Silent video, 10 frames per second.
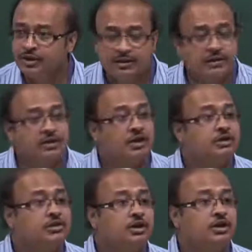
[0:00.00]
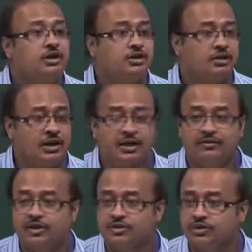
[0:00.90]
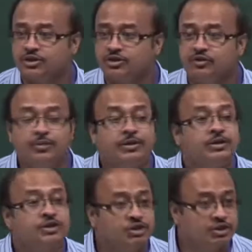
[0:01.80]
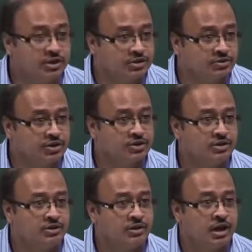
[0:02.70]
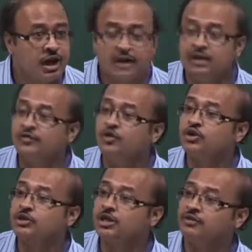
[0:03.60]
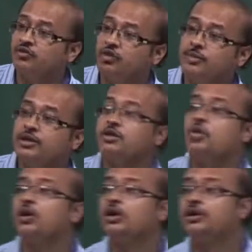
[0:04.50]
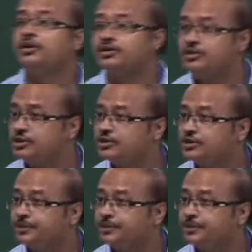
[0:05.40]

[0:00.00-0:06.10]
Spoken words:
Then the third level of structure would be the tertiary structure, and the fourth level would be the quaternary structure.